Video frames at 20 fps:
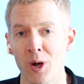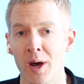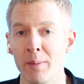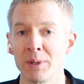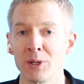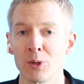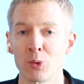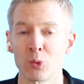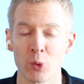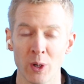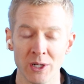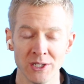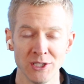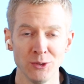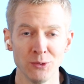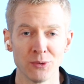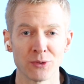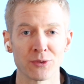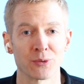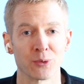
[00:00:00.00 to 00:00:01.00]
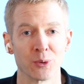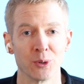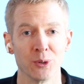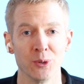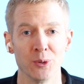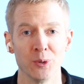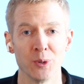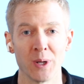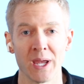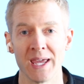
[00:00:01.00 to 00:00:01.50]
I'm going to run you
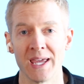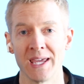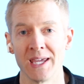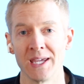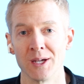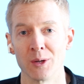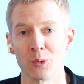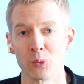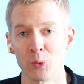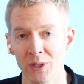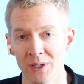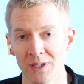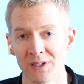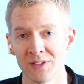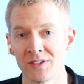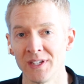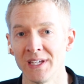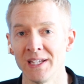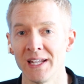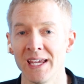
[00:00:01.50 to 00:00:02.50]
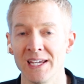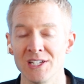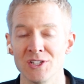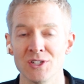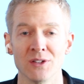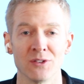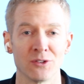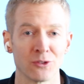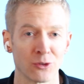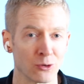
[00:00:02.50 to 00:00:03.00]
through a real estate
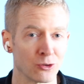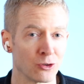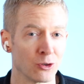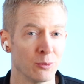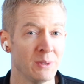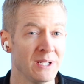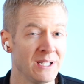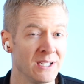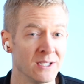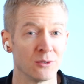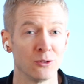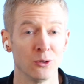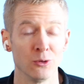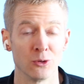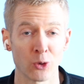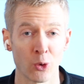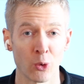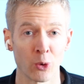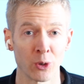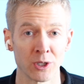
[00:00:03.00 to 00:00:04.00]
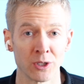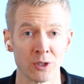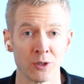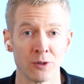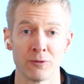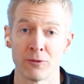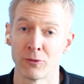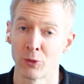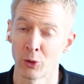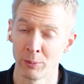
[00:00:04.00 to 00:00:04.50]
agent social media tutorial
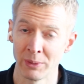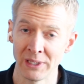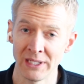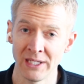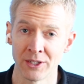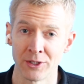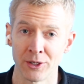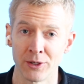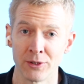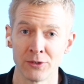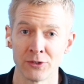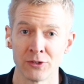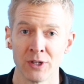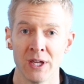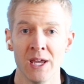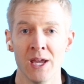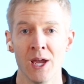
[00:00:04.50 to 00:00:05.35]
for beginners